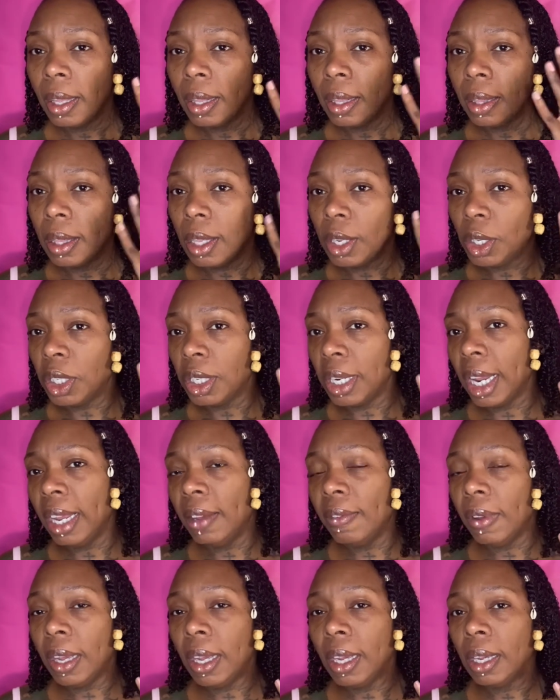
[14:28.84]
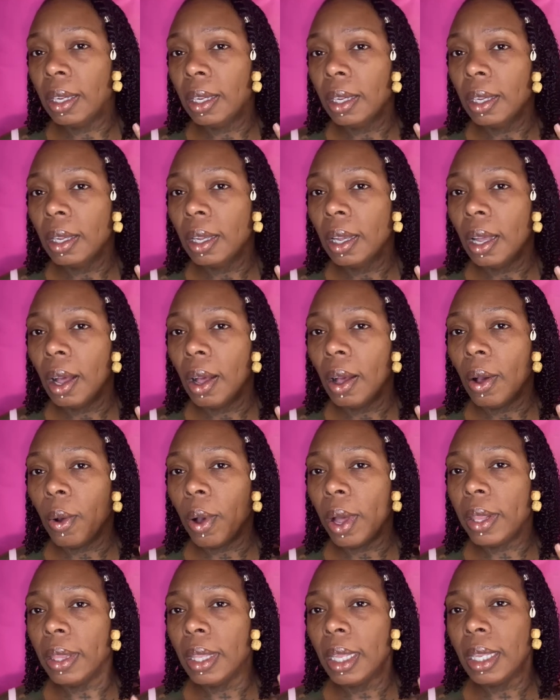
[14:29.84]
the shaving
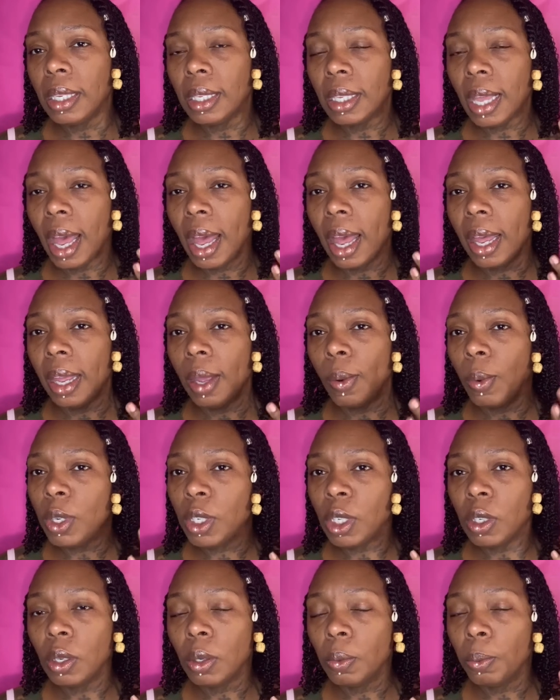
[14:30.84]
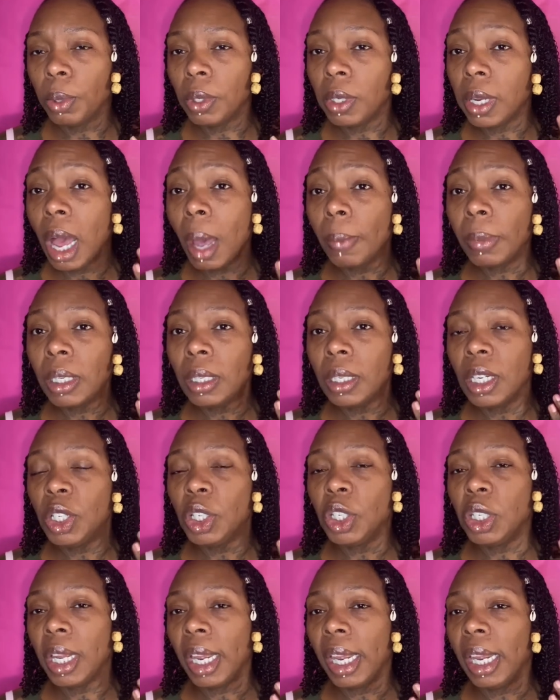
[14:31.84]
on this side. It was predominantly
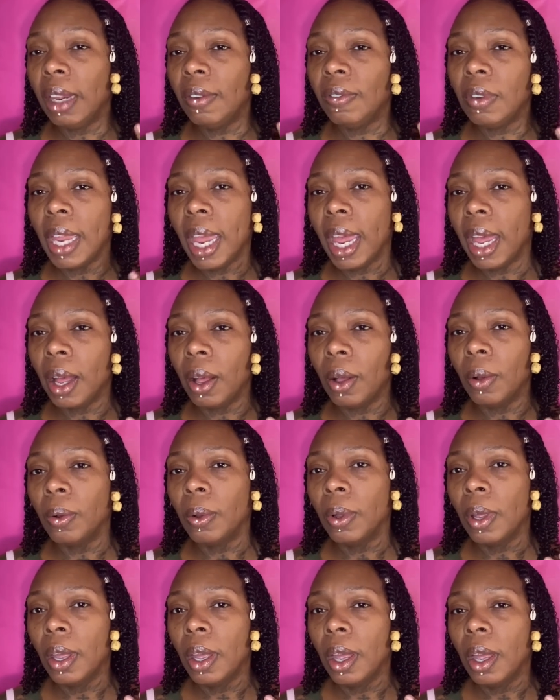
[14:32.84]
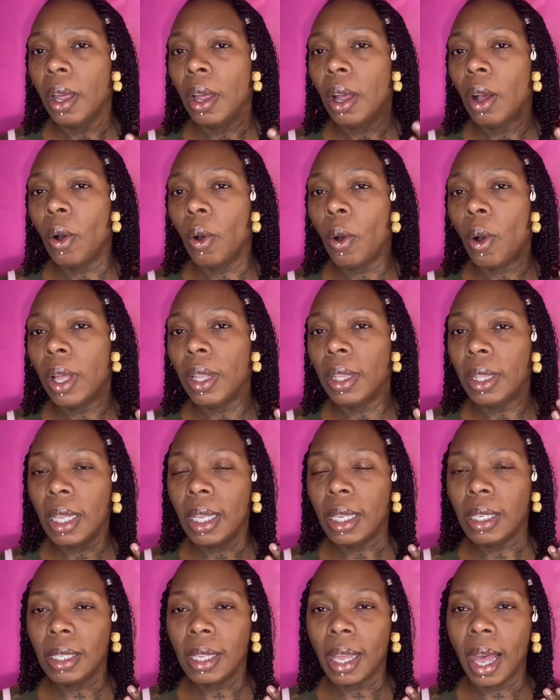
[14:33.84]
shaved down on
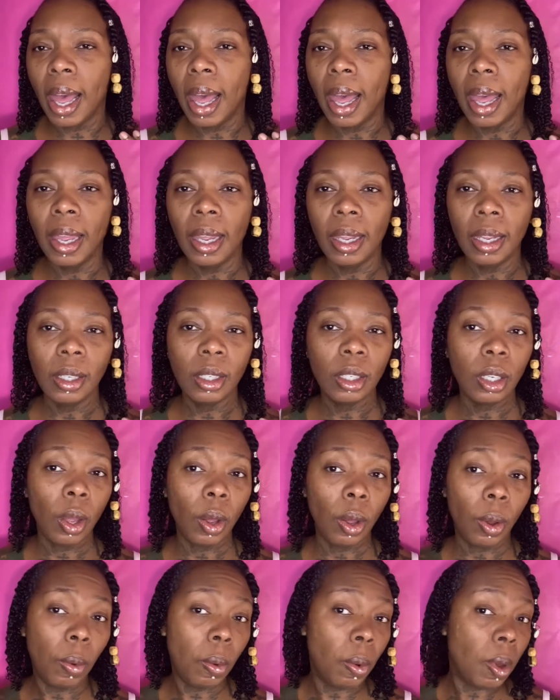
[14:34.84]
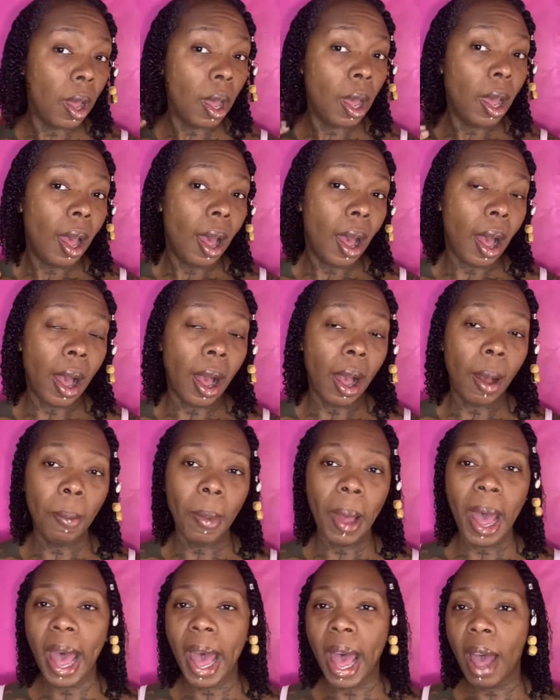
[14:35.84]
this side. So
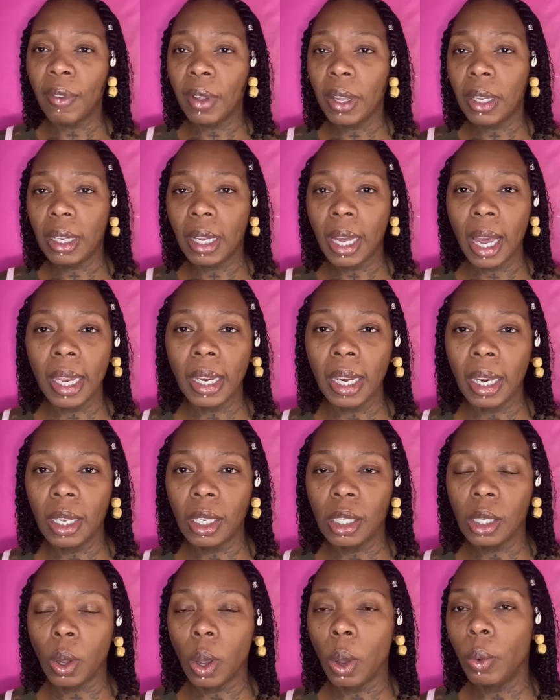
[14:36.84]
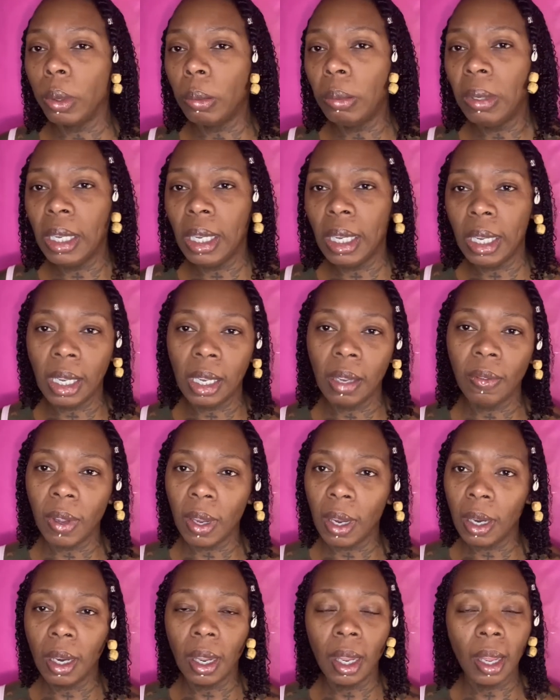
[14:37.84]
I haven't cut it so it would be
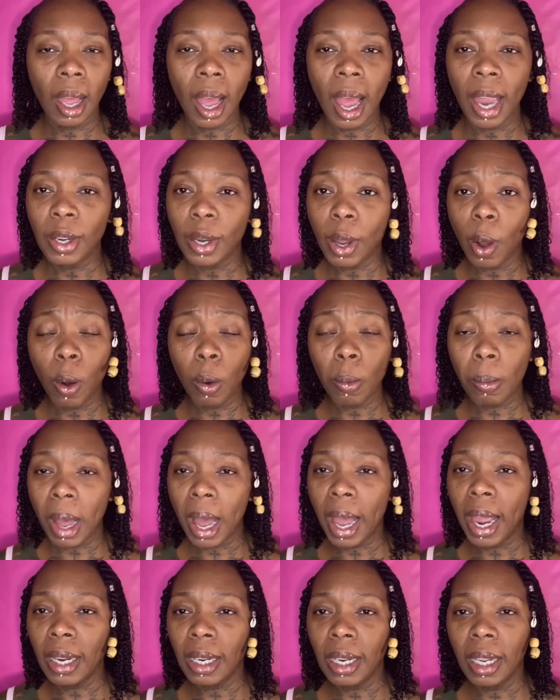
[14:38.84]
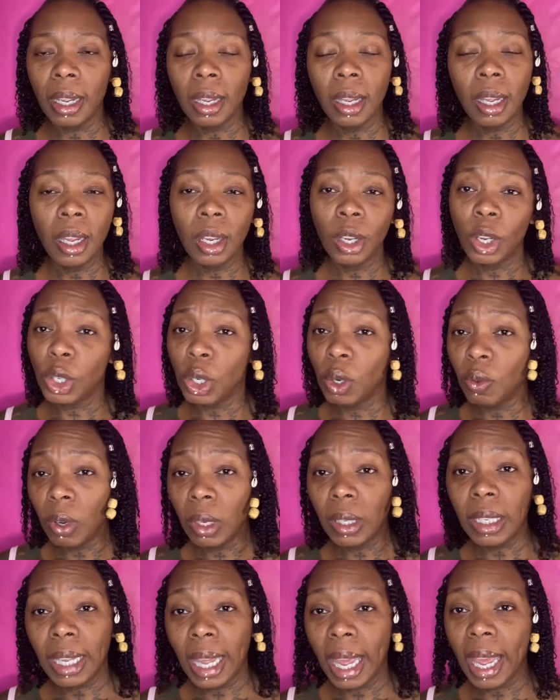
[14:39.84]
even. I don't mind it because you
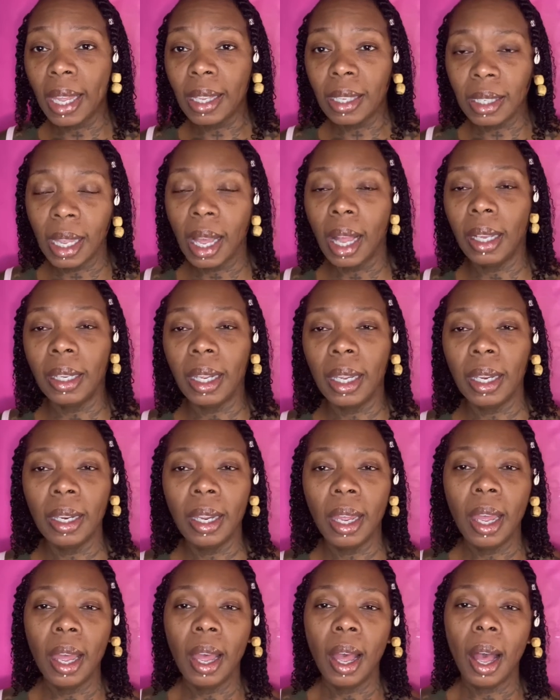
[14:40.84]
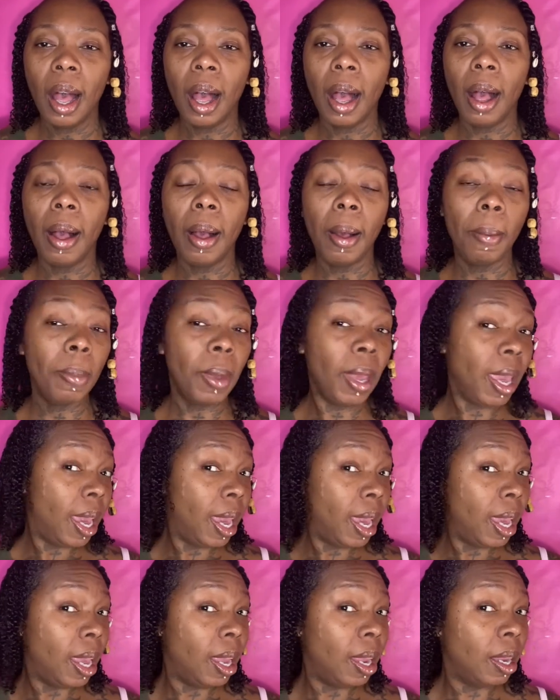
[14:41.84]
really can't tell it.
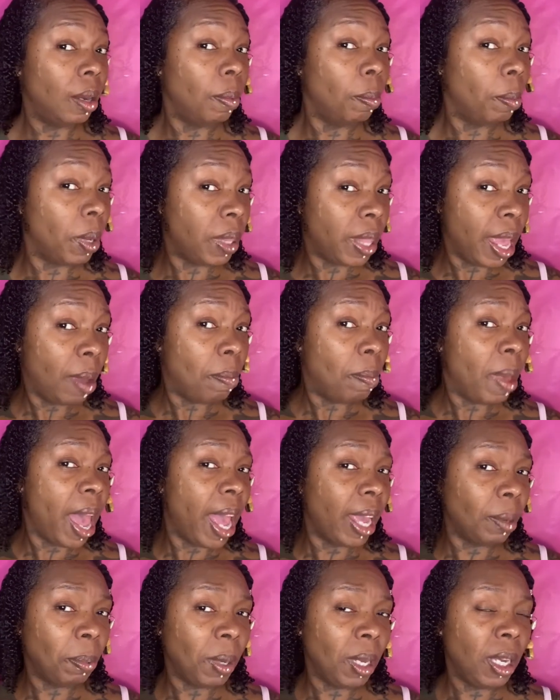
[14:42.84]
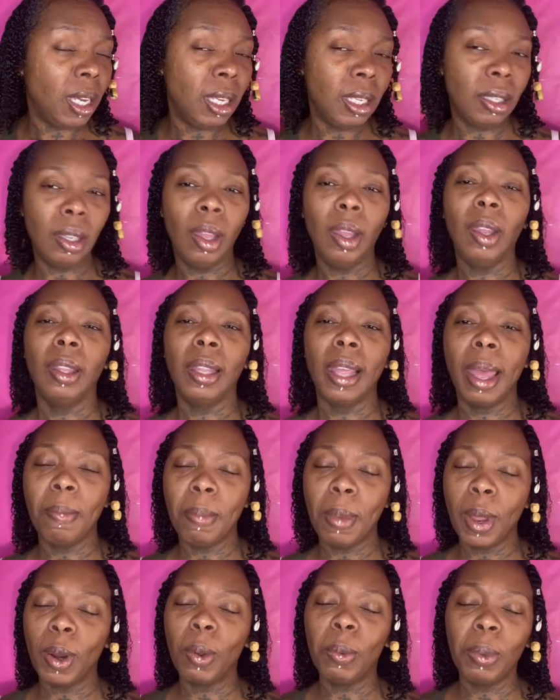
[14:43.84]
And with that back piece, that
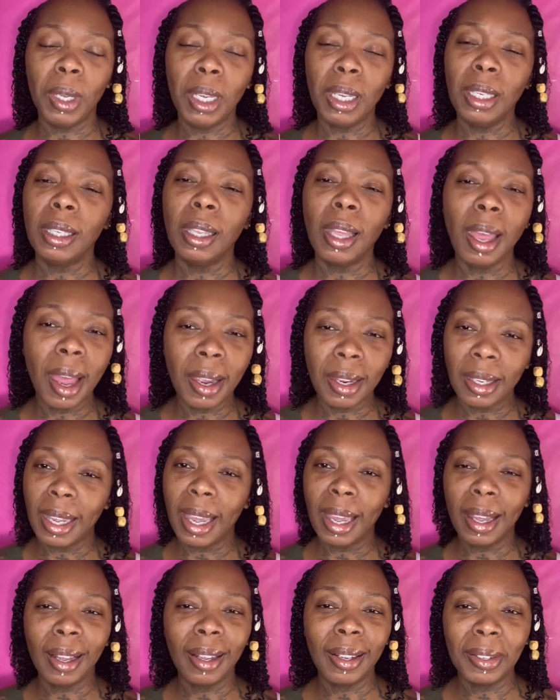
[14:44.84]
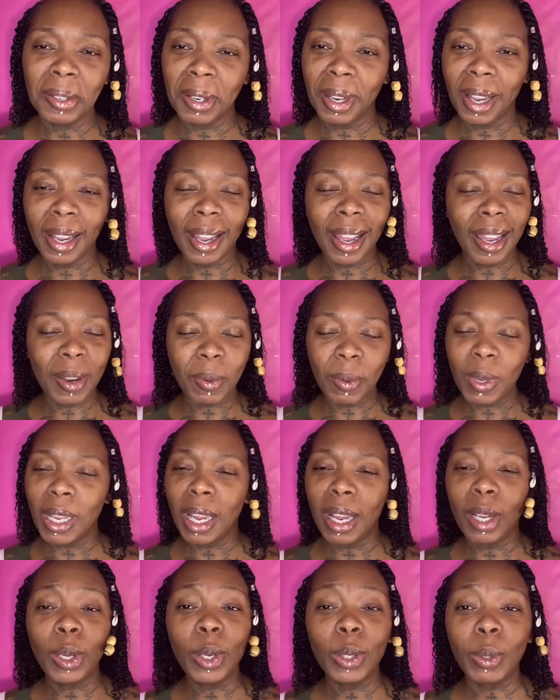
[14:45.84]
middle piece, yeah,
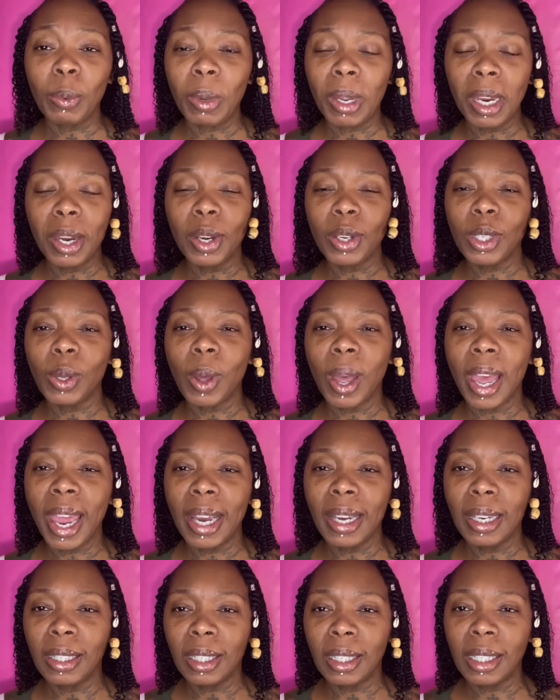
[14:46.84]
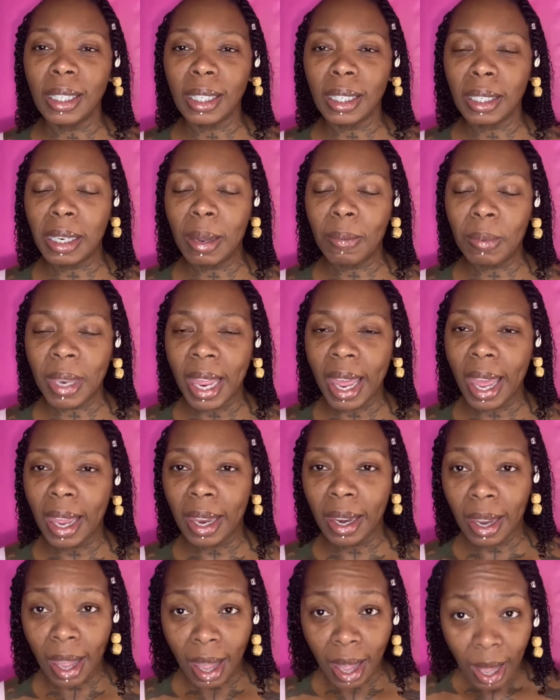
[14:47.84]
it looked weird, so I had to just snip that.
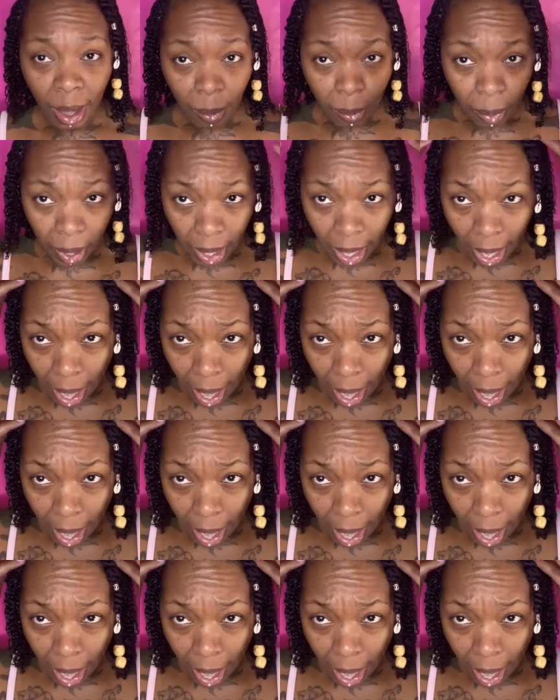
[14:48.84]
But